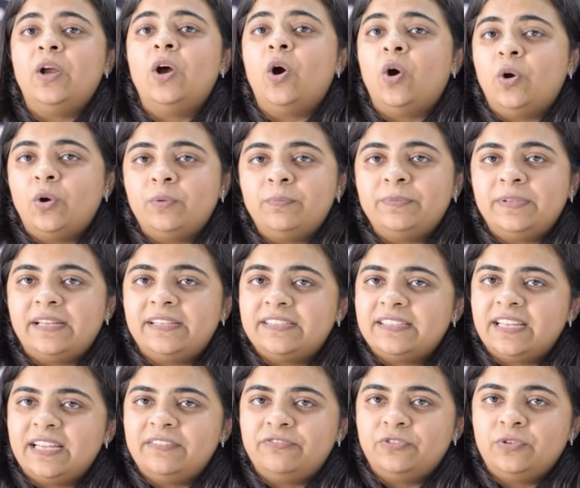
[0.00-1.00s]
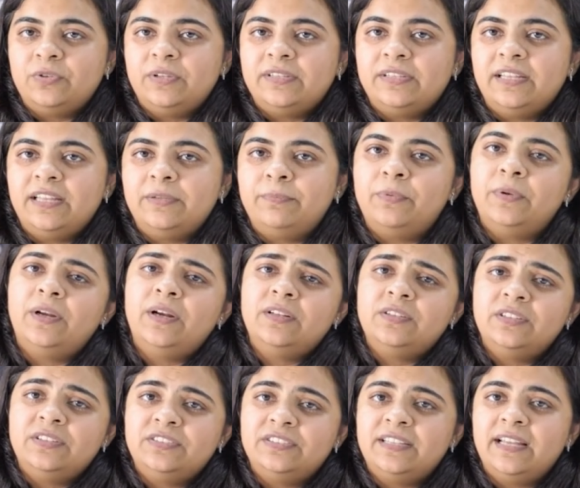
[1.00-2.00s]
hope this gave you a deeper
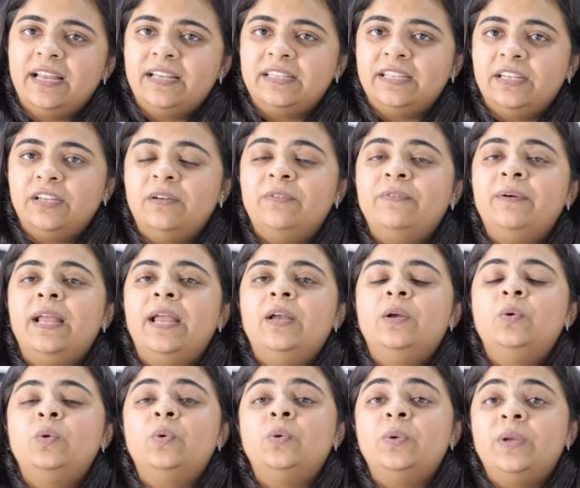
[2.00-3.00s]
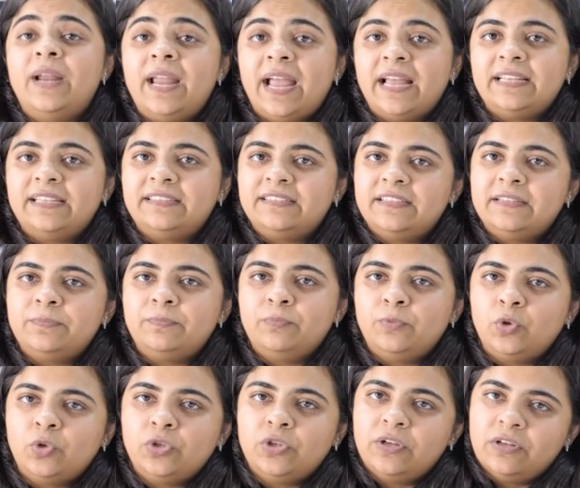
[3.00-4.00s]
understanding of NO and its
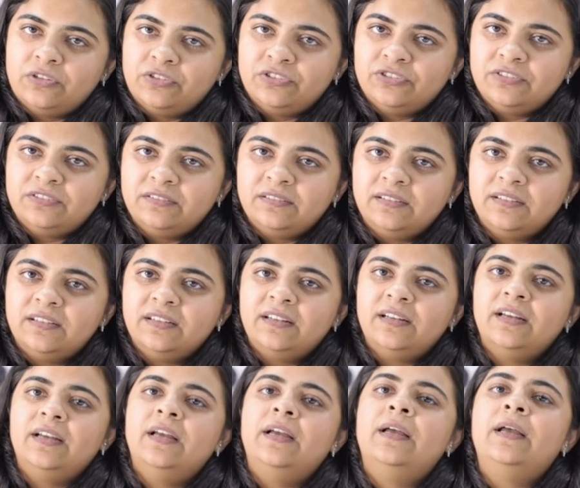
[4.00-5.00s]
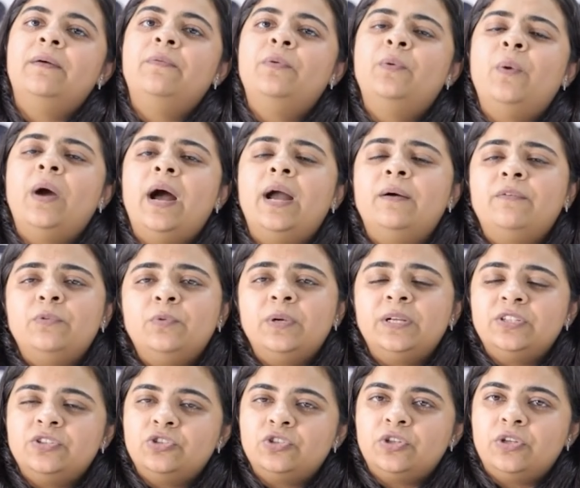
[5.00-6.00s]
importance. If you have
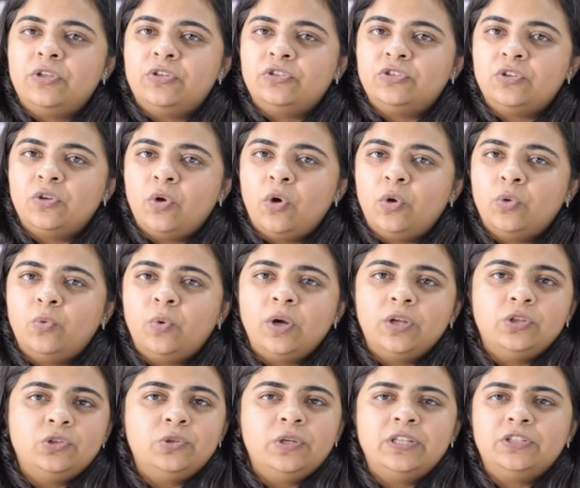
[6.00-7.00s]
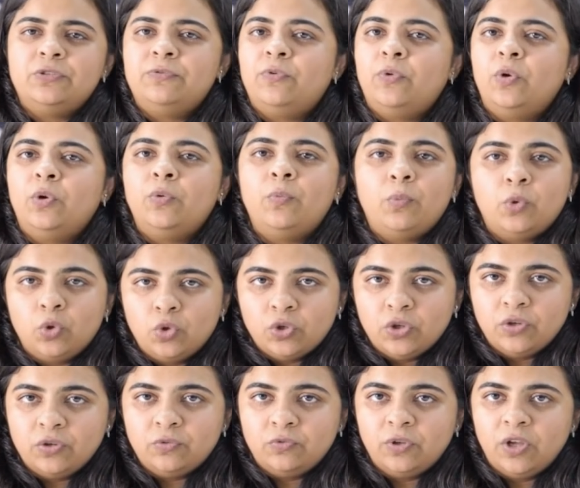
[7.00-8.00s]
questions or want to explore
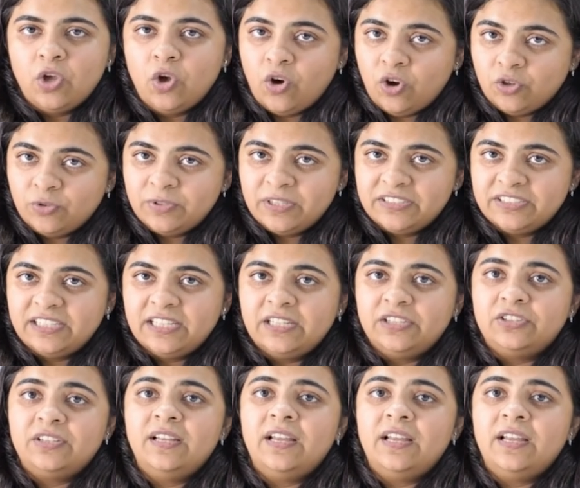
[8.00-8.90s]
more, we're always here to